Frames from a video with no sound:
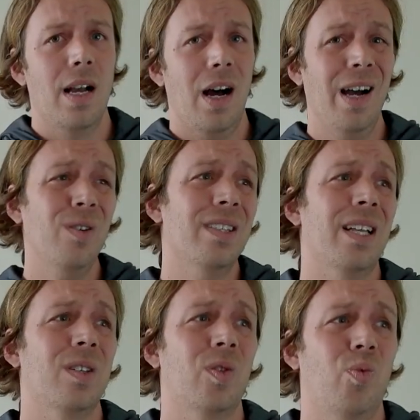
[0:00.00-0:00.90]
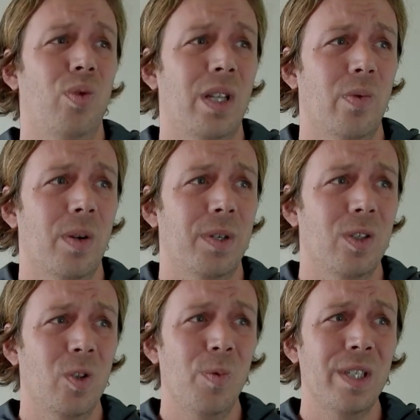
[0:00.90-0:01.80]
I always thought this was really weird because
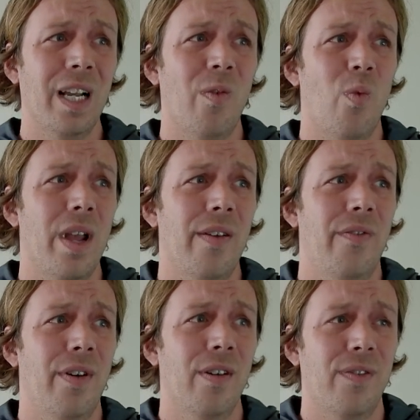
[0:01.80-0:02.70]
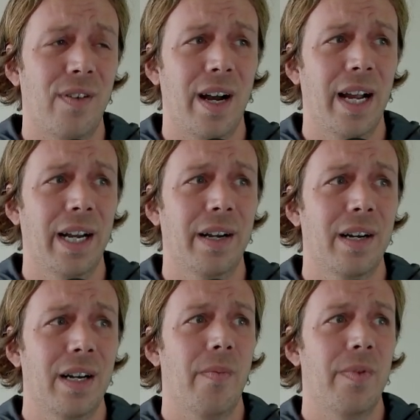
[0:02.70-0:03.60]
it's almost like a way of
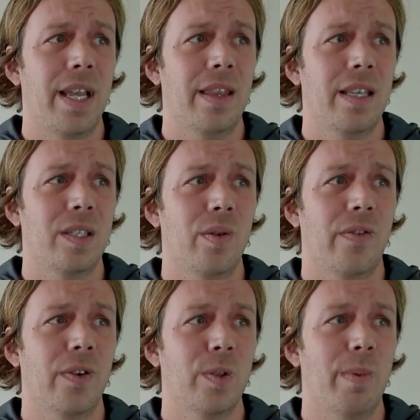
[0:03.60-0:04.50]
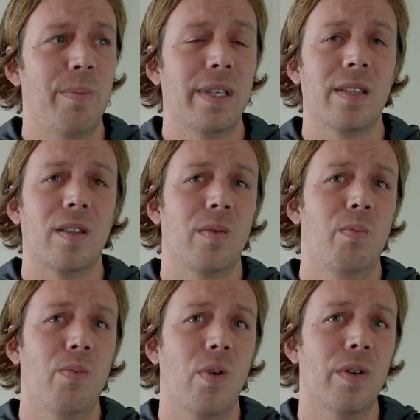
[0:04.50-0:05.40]
verifying that these UFOs might be something
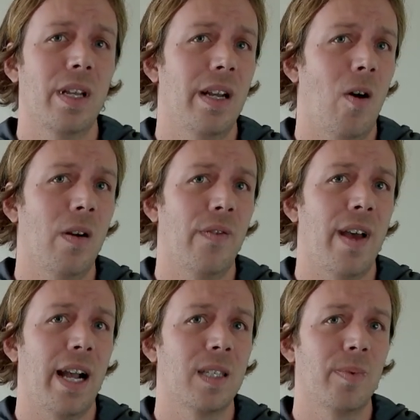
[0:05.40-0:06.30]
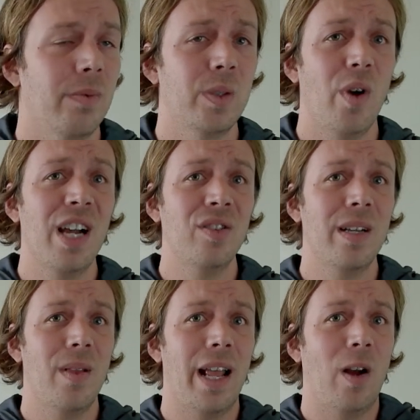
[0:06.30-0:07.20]
more than artifacts because we're
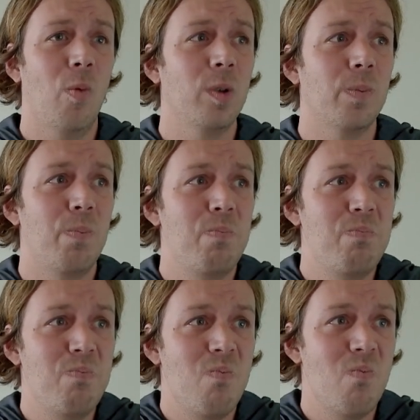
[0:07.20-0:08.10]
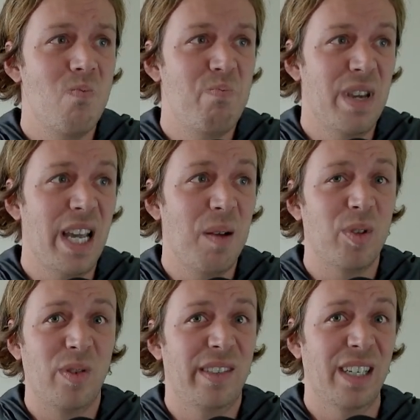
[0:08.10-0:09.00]
actually like almost being
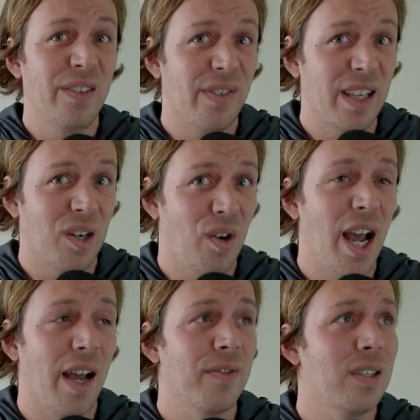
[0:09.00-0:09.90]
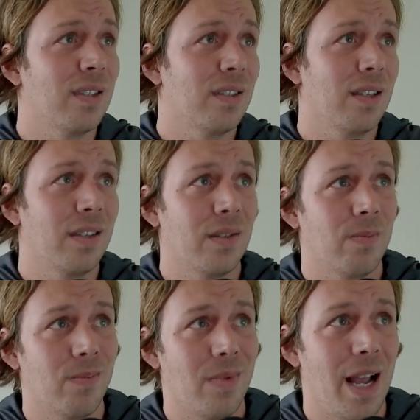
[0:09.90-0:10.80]
able to identify the crafts.
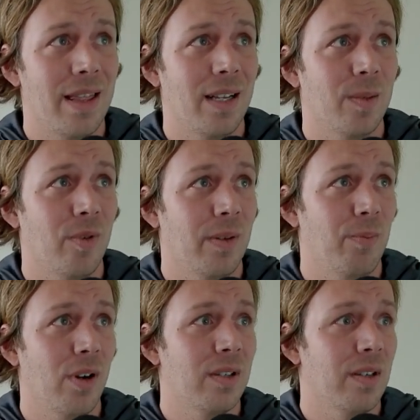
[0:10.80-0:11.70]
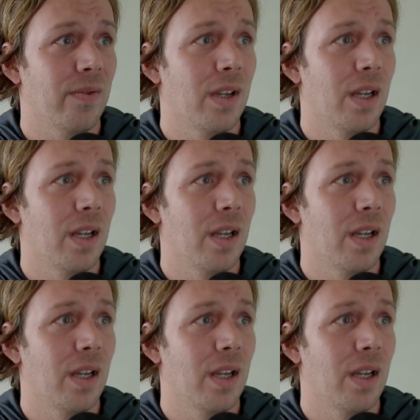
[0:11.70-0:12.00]
I think it's pretty impressive.